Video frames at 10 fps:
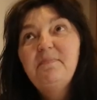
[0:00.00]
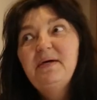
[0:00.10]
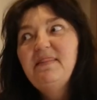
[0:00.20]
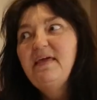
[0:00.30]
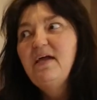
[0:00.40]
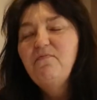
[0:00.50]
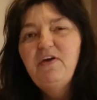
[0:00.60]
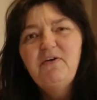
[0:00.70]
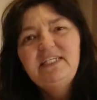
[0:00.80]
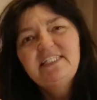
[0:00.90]
but they're
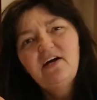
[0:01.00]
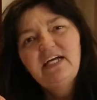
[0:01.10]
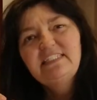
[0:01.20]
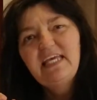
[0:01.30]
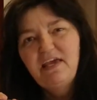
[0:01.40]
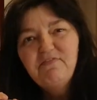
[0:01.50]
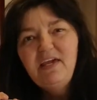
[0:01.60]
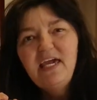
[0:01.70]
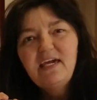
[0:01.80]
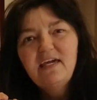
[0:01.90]
very
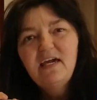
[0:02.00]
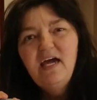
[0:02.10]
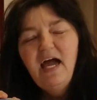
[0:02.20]
scientific.